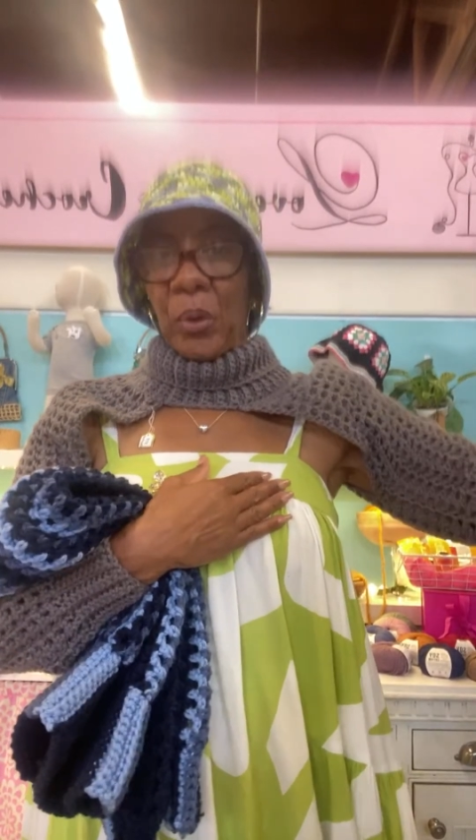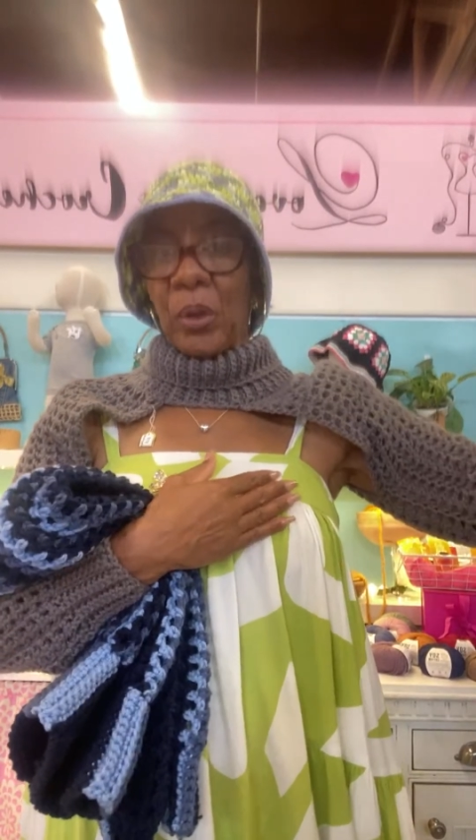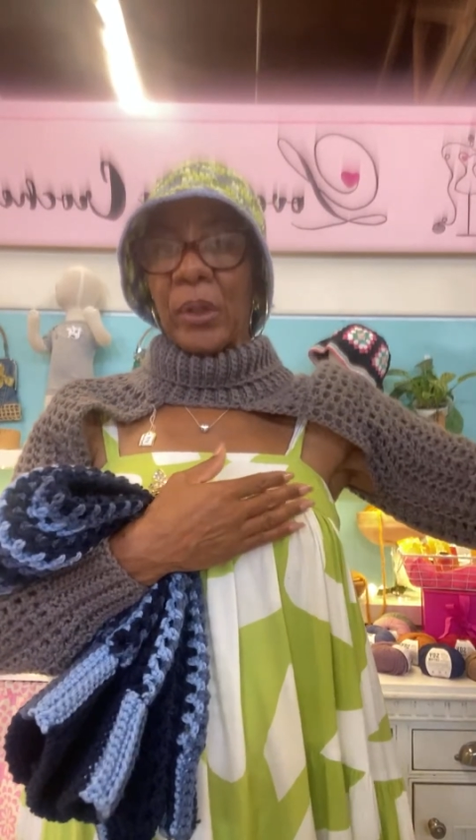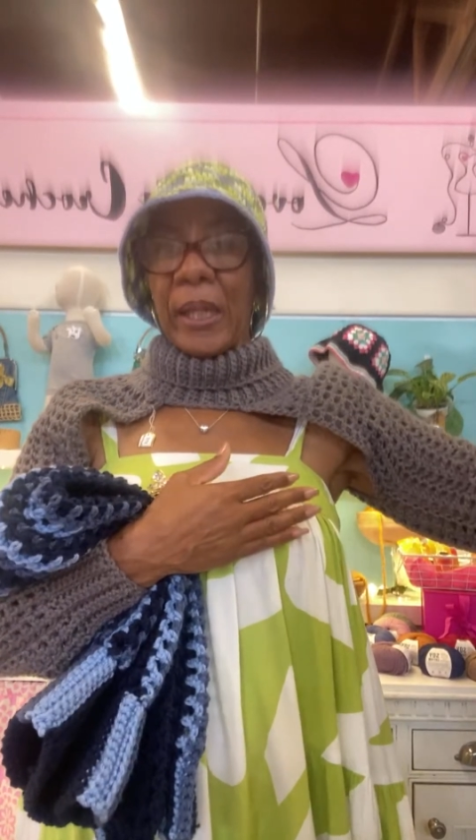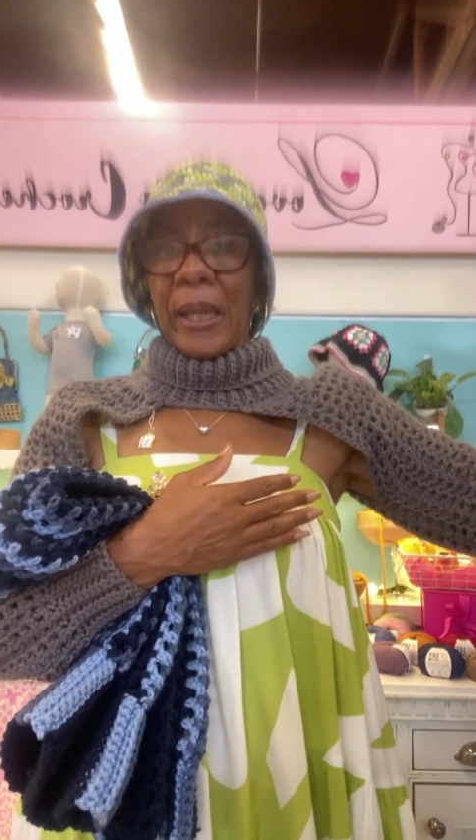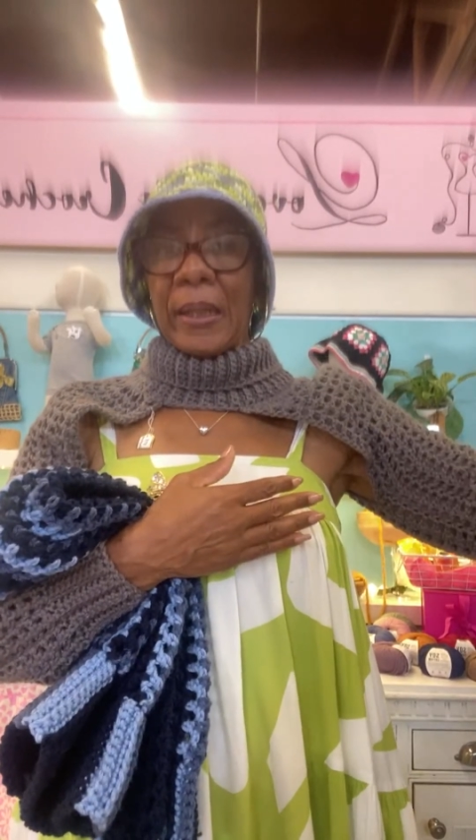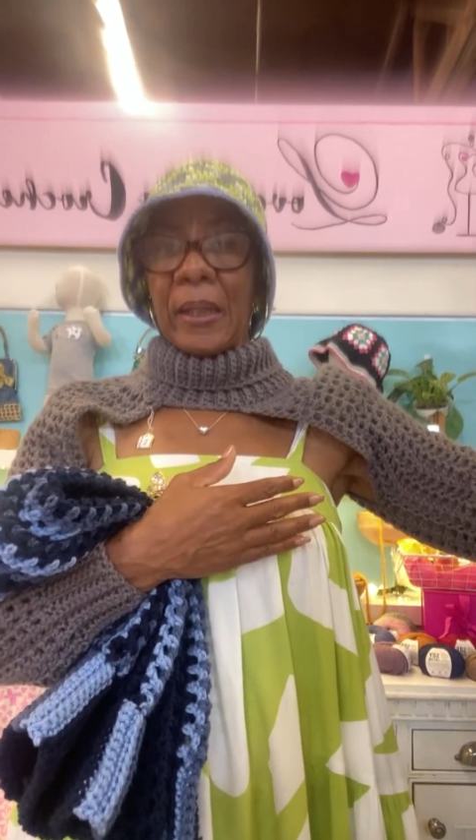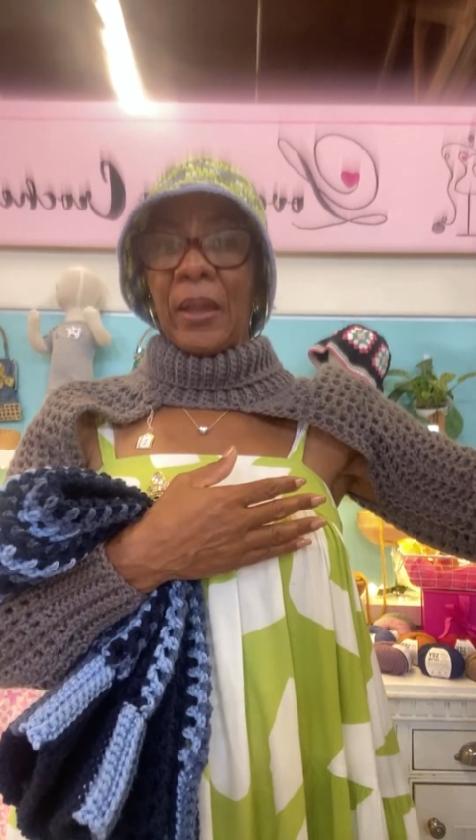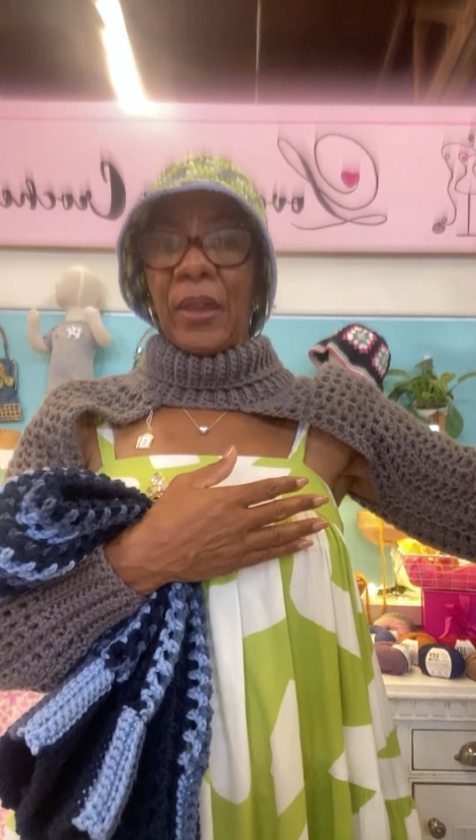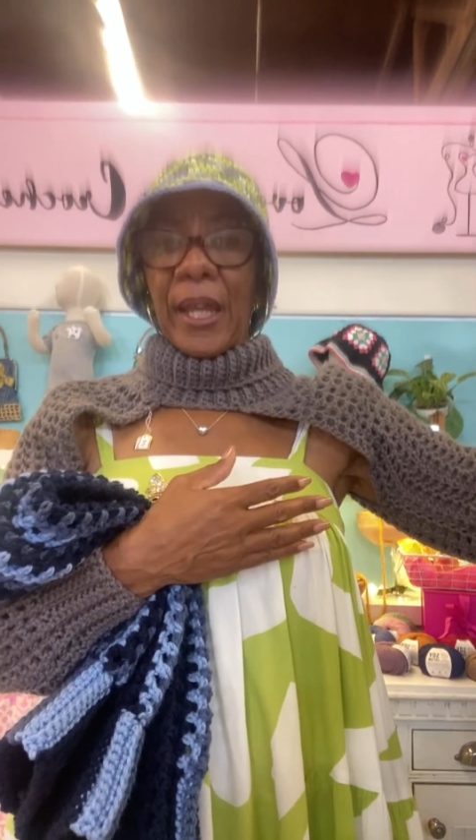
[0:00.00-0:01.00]
they will
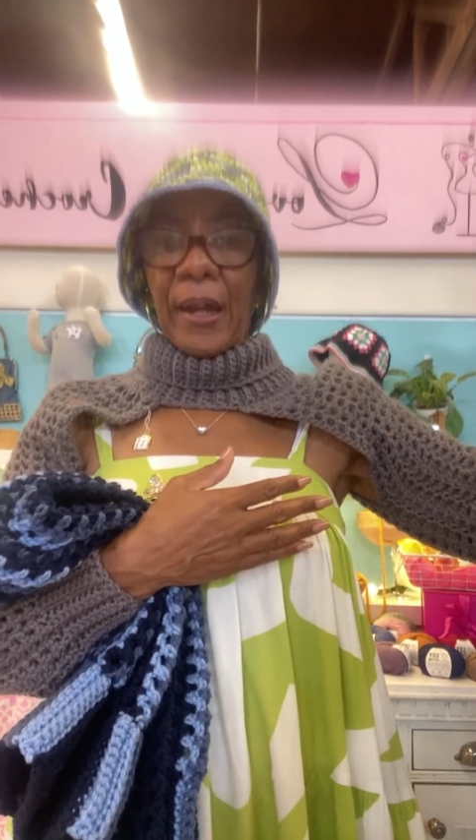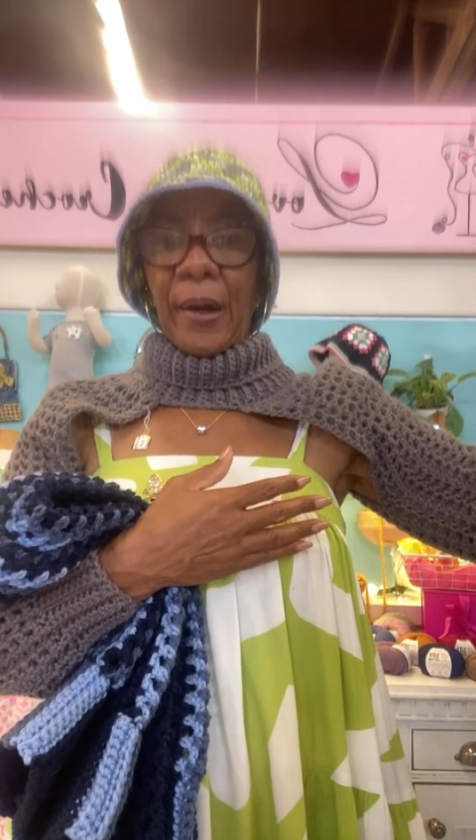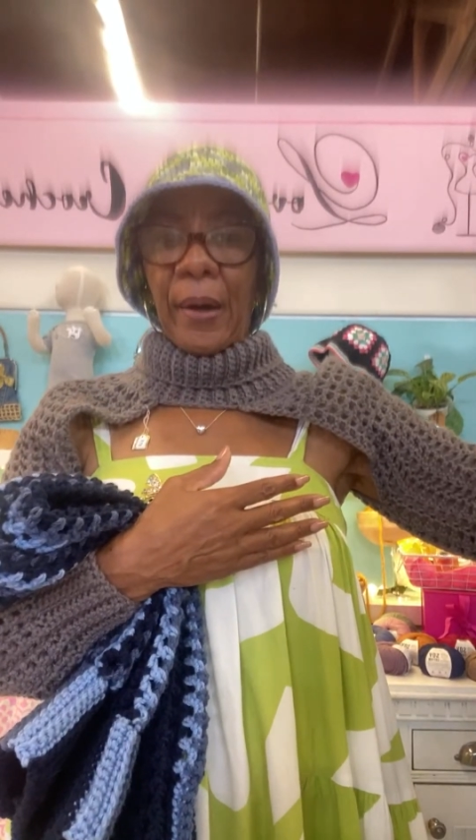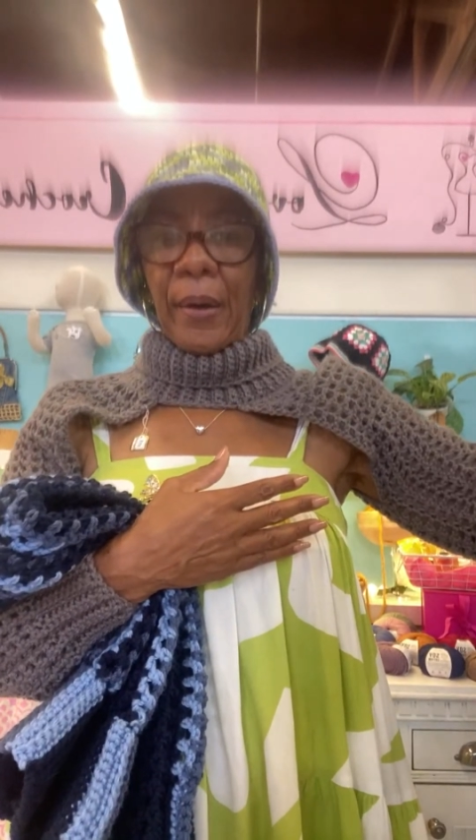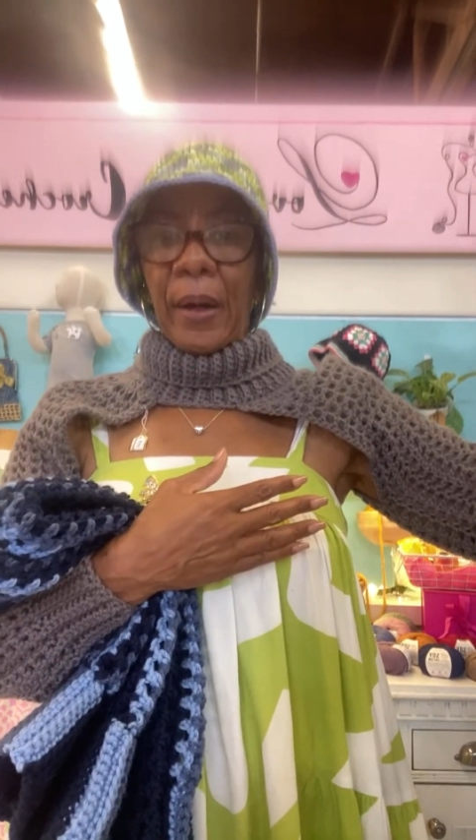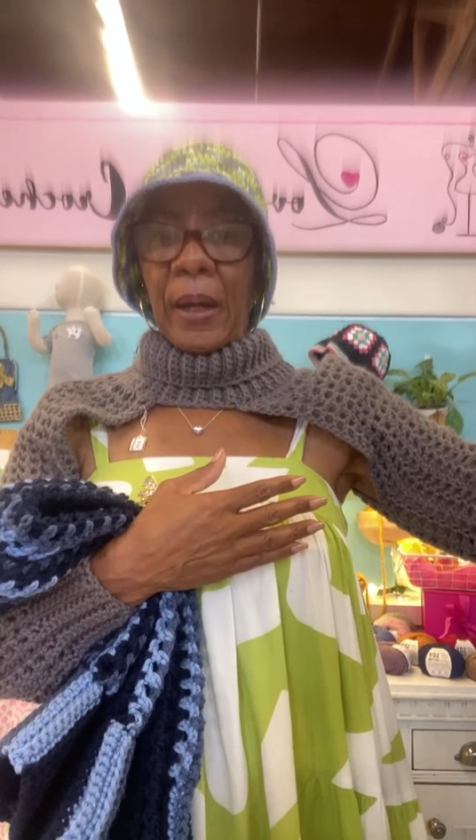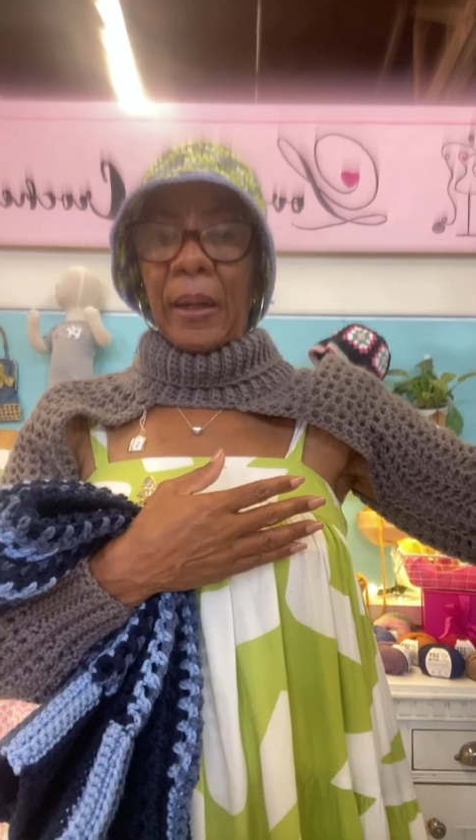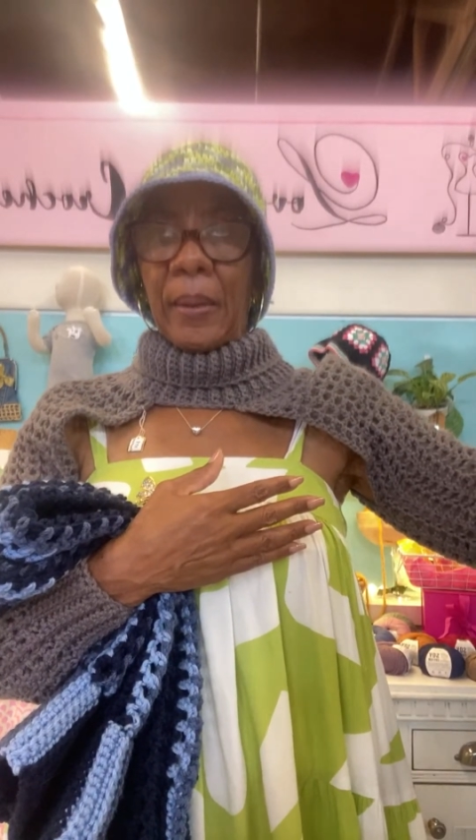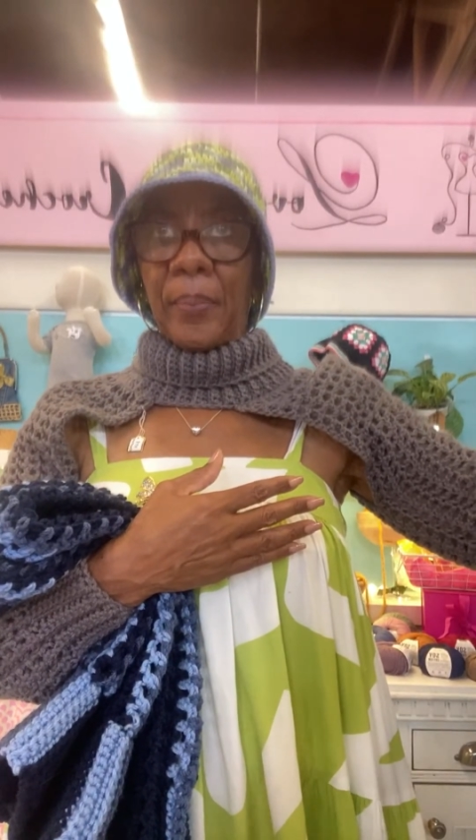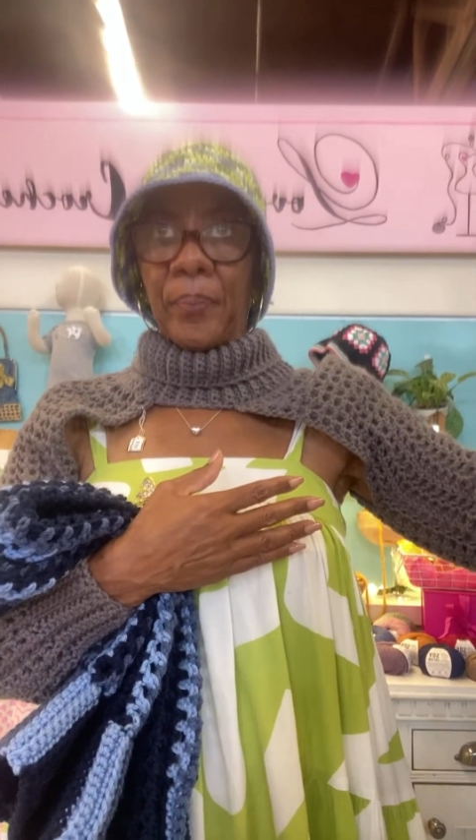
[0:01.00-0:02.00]
get their